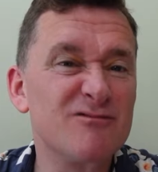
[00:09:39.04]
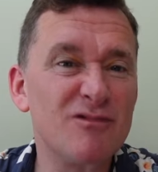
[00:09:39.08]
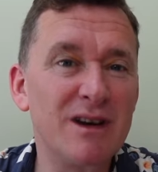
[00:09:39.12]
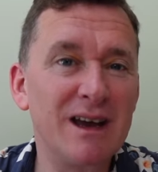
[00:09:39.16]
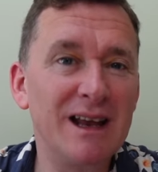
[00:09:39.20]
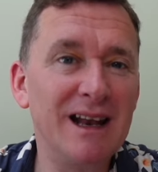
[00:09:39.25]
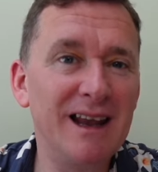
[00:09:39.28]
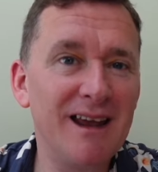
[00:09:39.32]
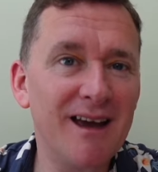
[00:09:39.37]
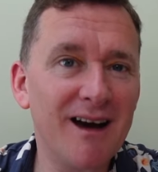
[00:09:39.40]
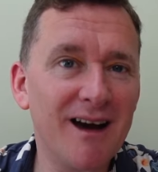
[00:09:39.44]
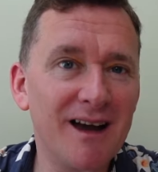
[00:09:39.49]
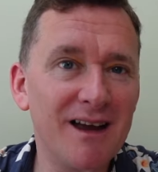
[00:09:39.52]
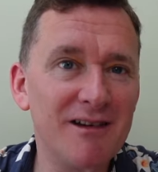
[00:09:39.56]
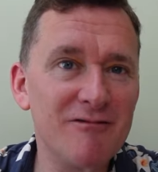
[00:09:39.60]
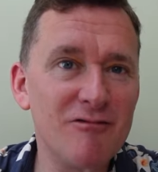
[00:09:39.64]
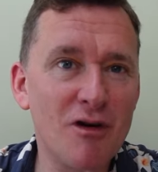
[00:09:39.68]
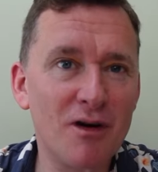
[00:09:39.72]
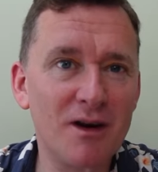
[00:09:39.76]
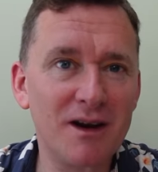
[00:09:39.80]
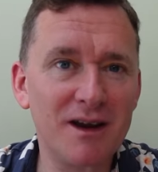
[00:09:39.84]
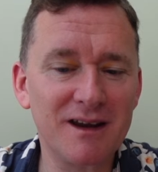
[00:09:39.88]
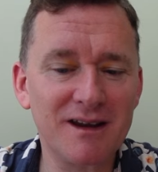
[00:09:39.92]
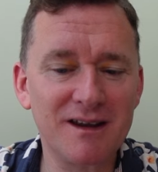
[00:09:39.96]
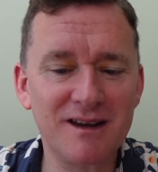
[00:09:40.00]
really
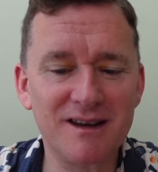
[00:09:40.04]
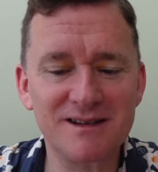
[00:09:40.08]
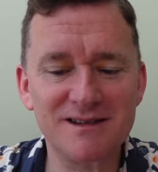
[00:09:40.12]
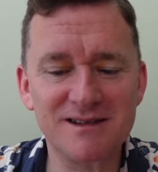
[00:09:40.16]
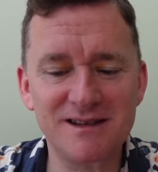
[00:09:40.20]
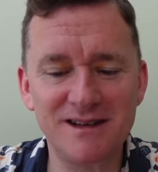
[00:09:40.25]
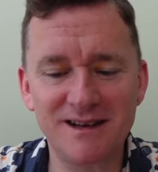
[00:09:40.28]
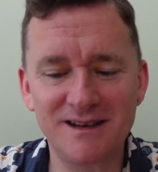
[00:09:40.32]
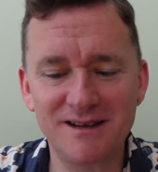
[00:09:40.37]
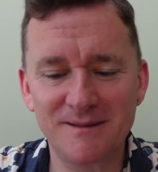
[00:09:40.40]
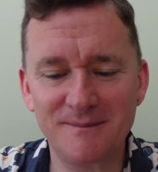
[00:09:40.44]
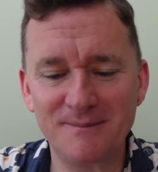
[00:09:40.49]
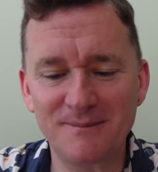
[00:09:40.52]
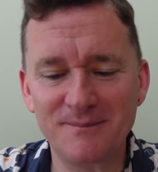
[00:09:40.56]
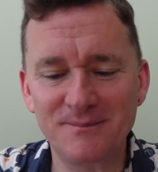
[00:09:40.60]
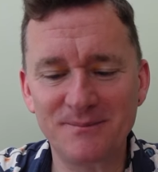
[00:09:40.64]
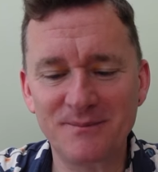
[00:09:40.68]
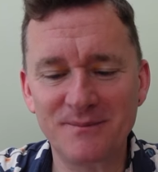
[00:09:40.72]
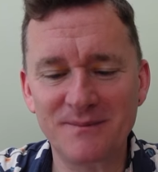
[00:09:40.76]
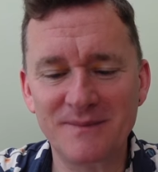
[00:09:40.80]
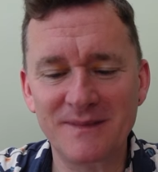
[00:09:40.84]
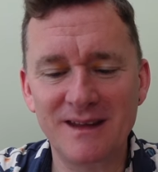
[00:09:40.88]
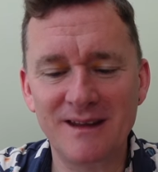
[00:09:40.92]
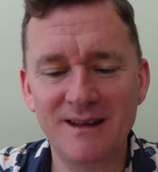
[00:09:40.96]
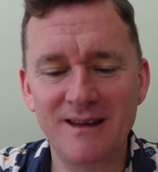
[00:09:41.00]
ironic, isn't it?
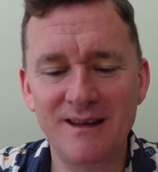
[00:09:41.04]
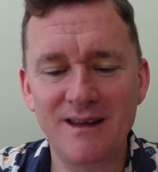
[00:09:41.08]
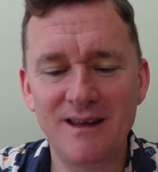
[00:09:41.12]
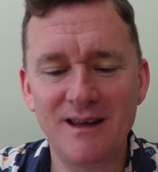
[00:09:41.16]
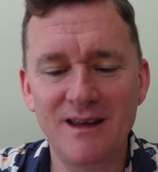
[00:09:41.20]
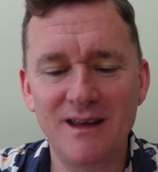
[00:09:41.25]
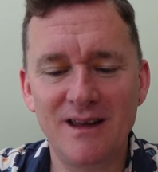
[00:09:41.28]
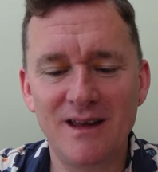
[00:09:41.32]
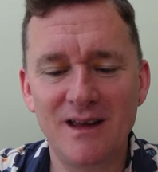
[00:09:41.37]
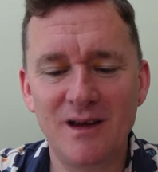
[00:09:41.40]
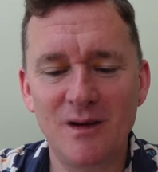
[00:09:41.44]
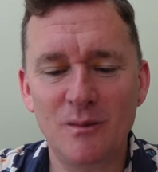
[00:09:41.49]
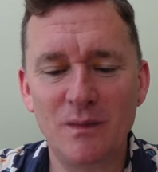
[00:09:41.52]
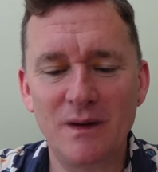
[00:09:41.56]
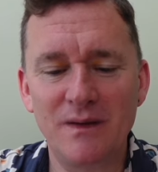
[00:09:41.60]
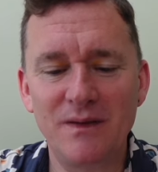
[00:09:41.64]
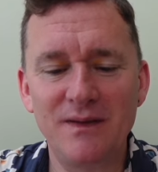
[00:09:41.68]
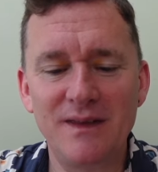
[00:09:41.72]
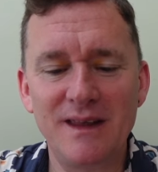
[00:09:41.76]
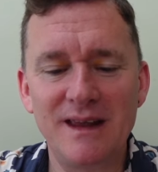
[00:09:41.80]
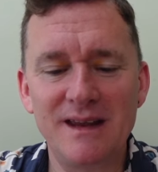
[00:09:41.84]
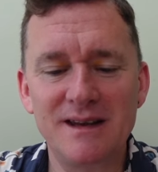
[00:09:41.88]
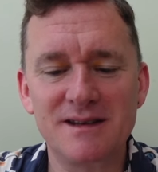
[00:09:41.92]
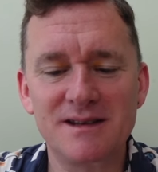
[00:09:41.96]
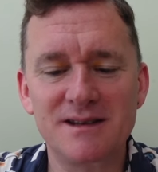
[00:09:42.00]
But
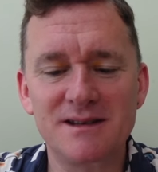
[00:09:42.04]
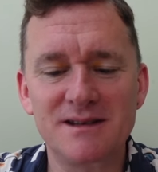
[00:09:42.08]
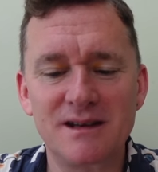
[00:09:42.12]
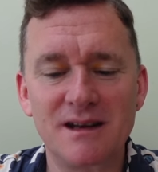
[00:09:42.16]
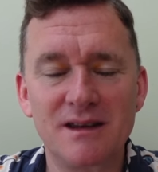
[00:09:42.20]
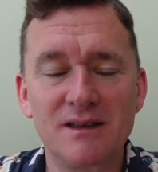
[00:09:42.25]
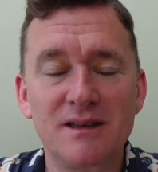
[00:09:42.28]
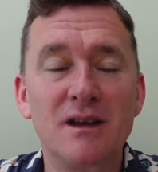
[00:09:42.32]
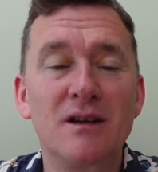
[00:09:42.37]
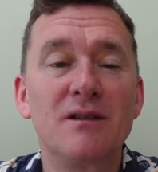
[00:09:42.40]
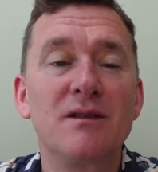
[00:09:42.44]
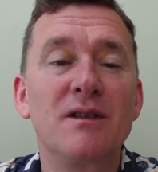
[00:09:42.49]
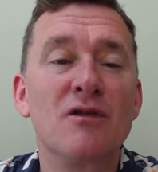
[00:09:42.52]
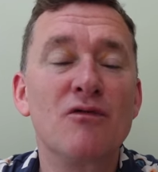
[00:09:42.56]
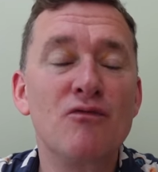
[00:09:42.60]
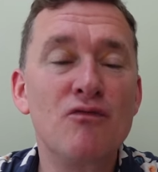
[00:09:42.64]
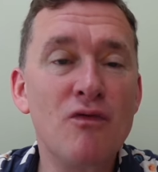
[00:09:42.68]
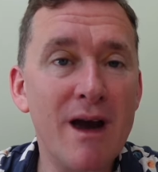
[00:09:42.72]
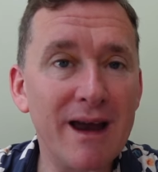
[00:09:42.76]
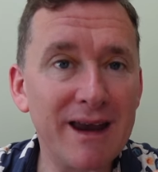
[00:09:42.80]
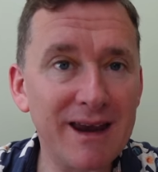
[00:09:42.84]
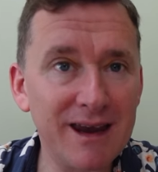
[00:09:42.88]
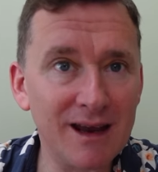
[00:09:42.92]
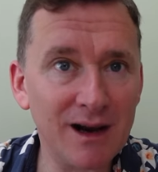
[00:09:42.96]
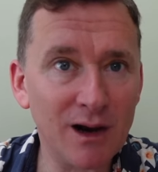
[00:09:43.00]
this, the
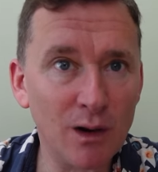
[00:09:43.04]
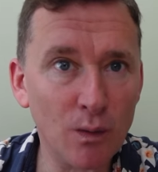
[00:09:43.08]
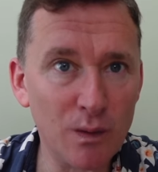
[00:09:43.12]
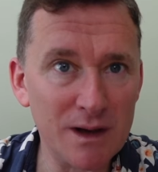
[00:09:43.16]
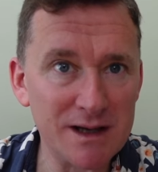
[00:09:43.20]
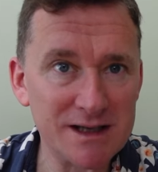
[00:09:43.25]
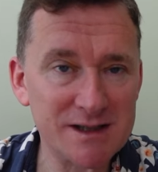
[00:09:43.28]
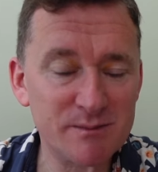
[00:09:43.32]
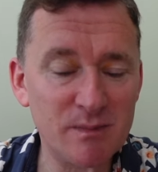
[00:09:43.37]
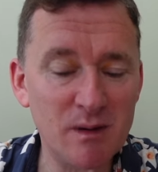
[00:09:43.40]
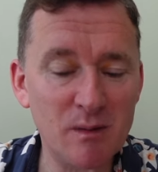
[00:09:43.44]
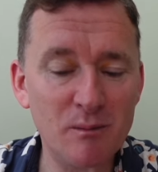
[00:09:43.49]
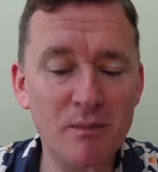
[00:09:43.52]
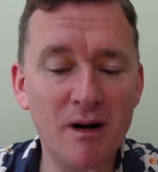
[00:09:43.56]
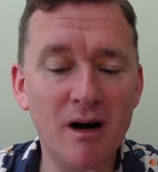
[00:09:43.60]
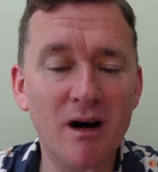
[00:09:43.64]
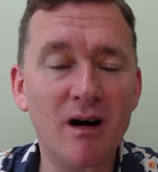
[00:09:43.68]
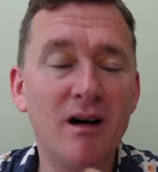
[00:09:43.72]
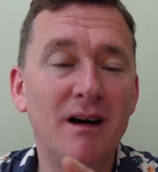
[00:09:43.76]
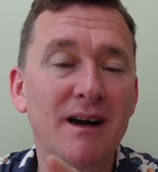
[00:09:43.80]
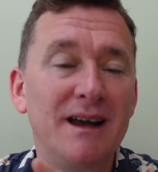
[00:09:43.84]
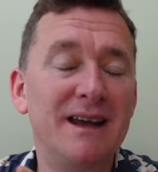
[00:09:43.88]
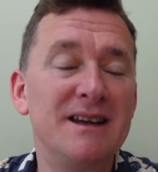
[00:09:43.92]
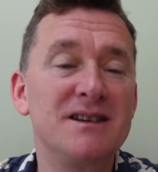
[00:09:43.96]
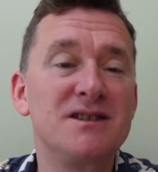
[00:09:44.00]
regular Whisper
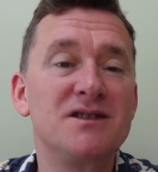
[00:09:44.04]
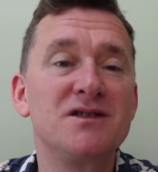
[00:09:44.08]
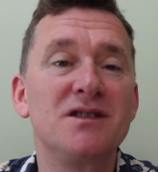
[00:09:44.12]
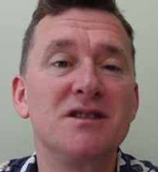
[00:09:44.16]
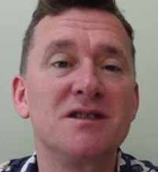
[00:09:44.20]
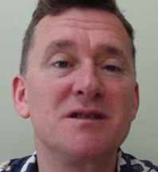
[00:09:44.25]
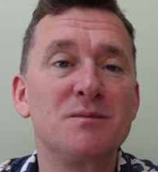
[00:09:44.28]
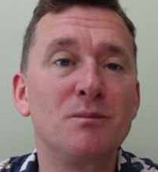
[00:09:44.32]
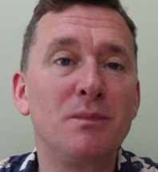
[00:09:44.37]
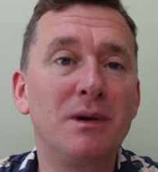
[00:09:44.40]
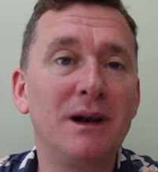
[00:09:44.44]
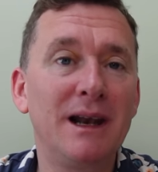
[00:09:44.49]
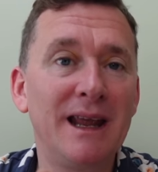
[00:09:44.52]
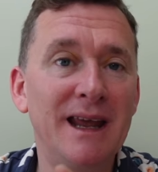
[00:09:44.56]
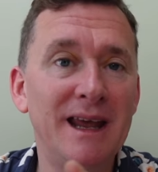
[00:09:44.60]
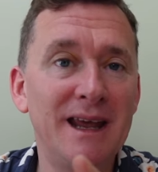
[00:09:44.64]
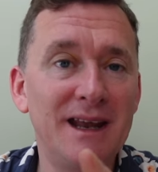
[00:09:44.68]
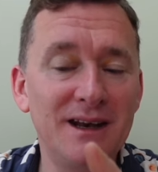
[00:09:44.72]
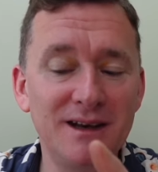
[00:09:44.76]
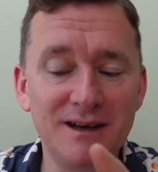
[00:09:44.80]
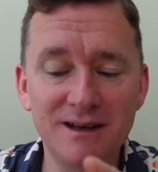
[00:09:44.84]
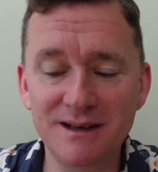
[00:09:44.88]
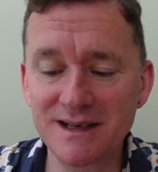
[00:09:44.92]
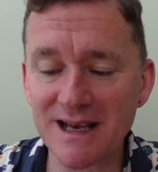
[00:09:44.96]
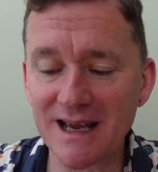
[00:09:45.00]
bar is just
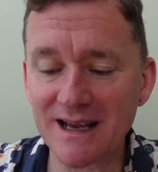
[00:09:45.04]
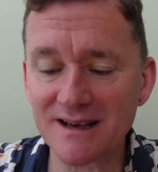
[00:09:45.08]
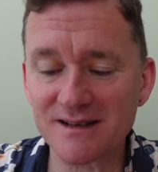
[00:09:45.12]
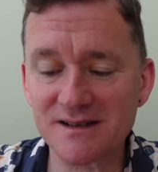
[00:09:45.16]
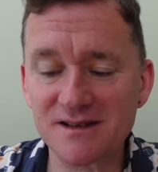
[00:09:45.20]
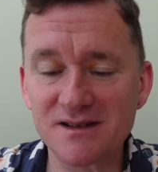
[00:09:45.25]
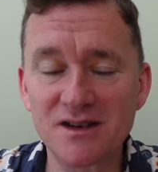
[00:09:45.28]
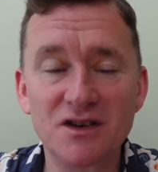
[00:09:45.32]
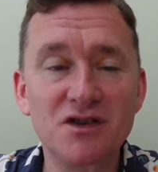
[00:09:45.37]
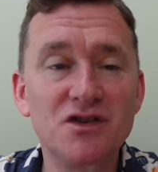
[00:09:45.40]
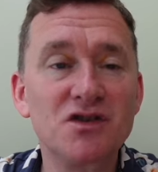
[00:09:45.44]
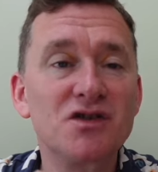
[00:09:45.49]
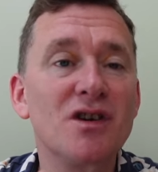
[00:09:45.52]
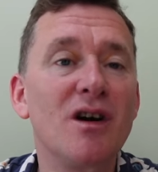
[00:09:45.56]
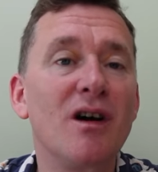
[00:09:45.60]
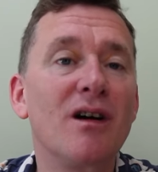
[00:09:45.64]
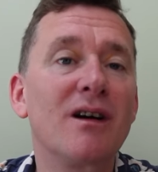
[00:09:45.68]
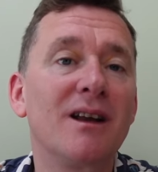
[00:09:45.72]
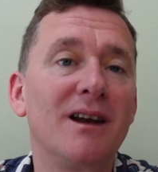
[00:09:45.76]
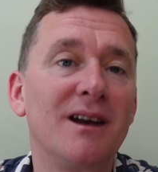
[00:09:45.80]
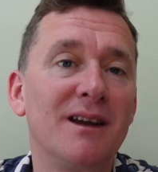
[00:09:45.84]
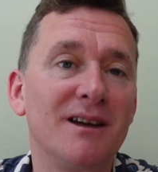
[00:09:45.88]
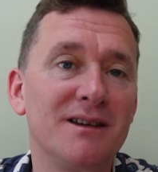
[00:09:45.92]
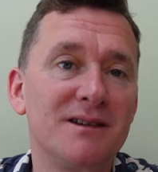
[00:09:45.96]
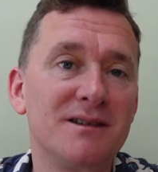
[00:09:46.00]
plain textured
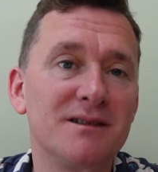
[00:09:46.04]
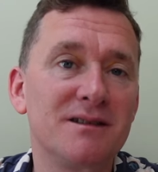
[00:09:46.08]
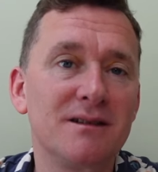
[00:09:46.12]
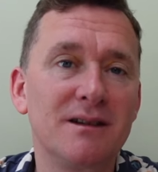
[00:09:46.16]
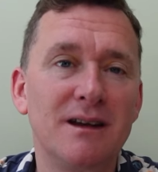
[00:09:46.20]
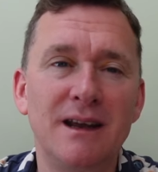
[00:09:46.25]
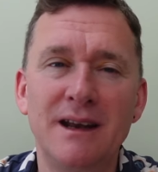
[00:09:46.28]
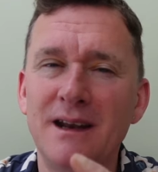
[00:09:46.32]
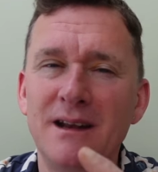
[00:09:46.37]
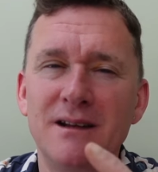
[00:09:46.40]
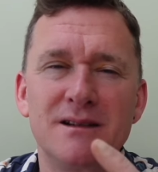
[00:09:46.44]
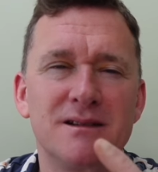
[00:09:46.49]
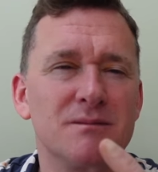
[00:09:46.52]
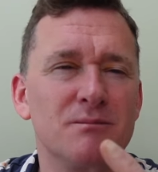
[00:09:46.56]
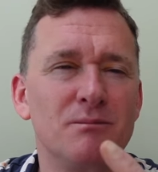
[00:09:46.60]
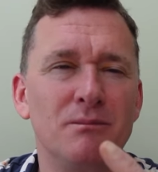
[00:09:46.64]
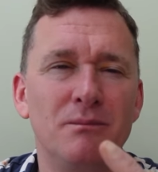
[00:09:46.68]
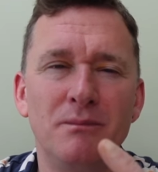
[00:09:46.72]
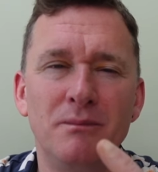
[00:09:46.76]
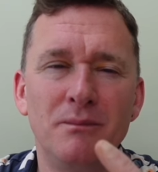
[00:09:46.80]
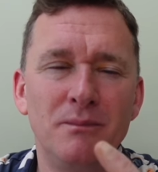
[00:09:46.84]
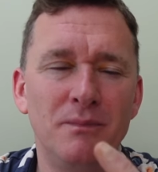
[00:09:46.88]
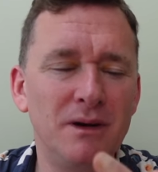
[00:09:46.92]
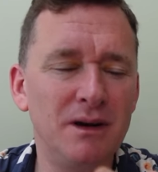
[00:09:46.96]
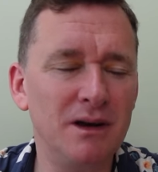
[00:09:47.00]
chocolate, and it's
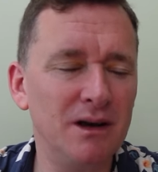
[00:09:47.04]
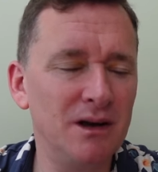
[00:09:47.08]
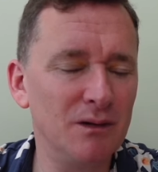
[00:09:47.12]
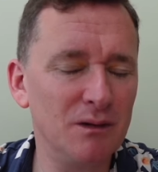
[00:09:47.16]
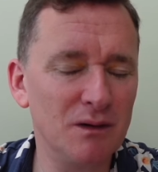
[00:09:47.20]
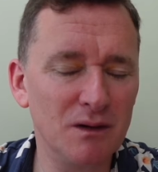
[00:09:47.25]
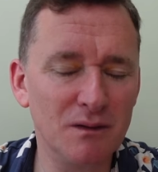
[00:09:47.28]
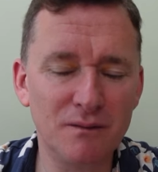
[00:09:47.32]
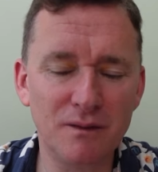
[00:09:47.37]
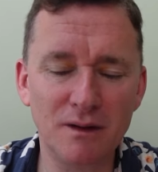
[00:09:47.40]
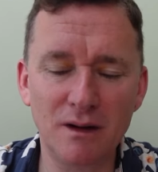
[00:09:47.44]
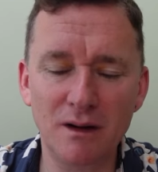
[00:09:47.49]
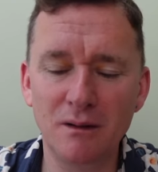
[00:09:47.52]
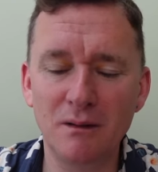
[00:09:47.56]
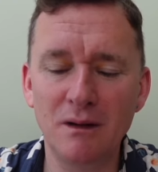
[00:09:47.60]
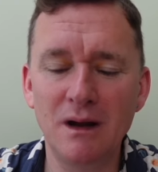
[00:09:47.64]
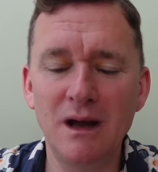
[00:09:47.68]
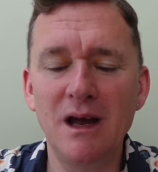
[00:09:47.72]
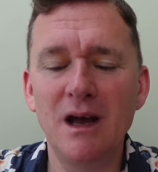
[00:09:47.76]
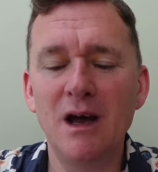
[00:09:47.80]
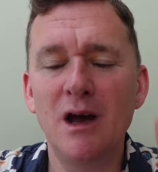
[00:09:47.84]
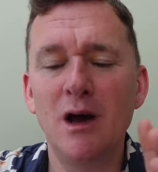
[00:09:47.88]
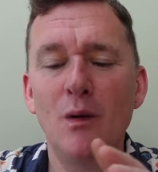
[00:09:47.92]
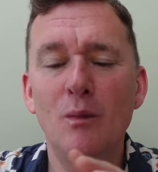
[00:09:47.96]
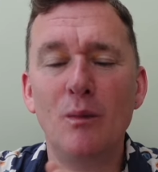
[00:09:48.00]
beautiful.
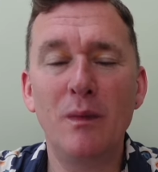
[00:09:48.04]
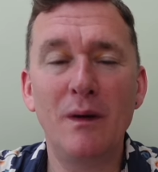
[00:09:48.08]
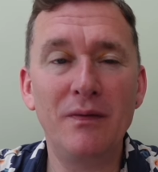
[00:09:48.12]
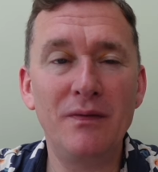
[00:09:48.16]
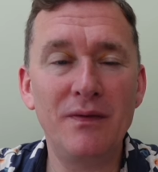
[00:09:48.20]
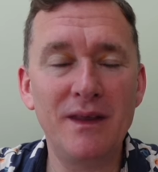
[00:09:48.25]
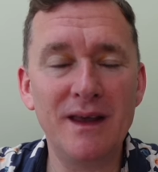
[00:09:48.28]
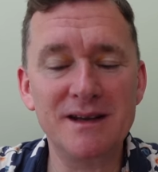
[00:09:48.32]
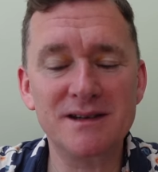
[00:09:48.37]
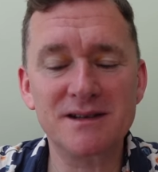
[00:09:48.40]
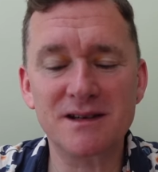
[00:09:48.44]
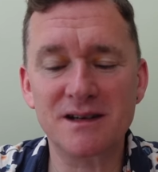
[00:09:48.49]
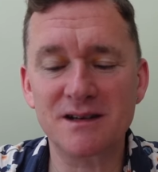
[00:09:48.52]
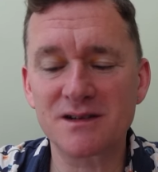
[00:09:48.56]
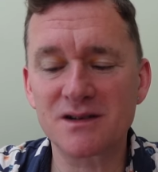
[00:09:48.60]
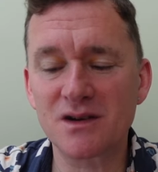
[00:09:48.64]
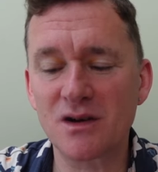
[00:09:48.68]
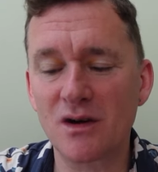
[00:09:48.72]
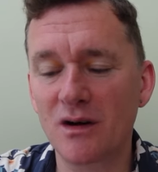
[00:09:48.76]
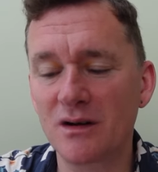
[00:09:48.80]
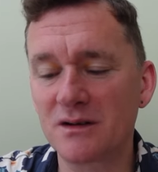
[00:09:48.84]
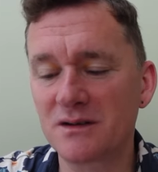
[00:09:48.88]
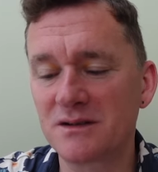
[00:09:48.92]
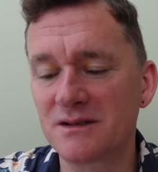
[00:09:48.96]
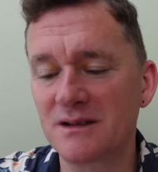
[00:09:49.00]
But this has
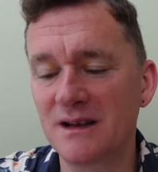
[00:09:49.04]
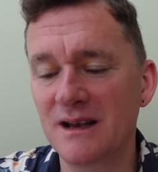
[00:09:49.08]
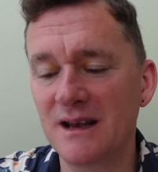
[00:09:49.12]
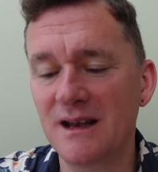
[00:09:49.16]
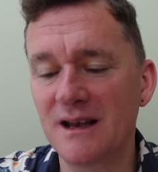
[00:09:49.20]
got